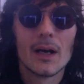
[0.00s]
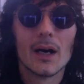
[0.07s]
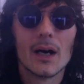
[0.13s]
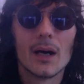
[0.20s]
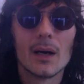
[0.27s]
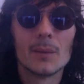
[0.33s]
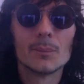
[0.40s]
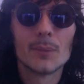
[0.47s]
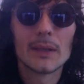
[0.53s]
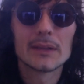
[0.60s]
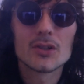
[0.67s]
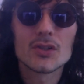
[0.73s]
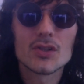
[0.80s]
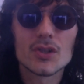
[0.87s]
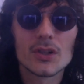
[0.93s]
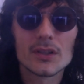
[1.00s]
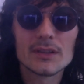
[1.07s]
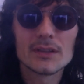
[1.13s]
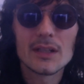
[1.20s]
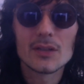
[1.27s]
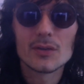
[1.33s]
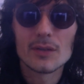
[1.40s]
but there's
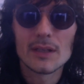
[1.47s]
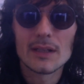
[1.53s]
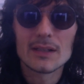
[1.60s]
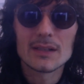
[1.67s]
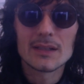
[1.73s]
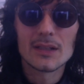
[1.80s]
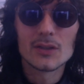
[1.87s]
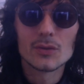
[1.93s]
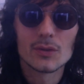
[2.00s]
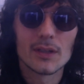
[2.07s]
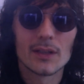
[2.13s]
certainly ingredients that you